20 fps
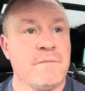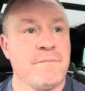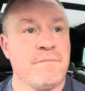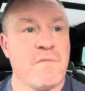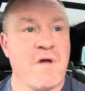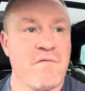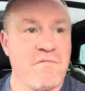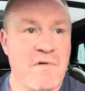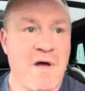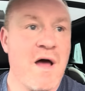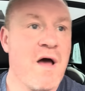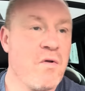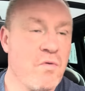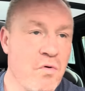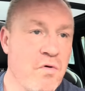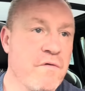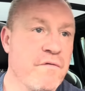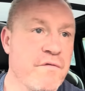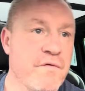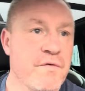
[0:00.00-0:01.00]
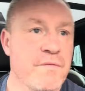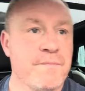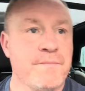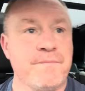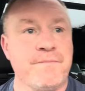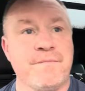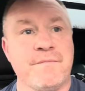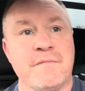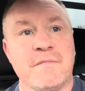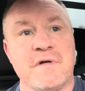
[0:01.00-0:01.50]
Went round looking for him
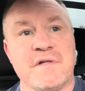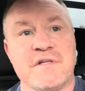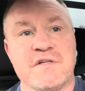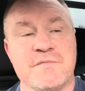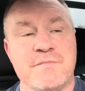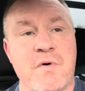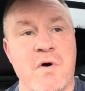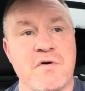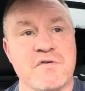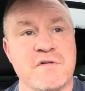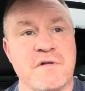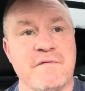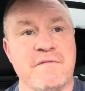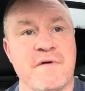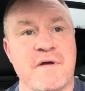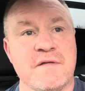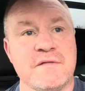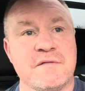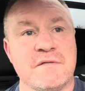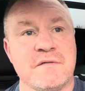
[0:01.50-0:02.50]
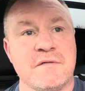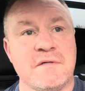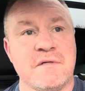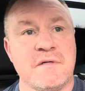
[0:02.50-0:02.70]
at this boxing event,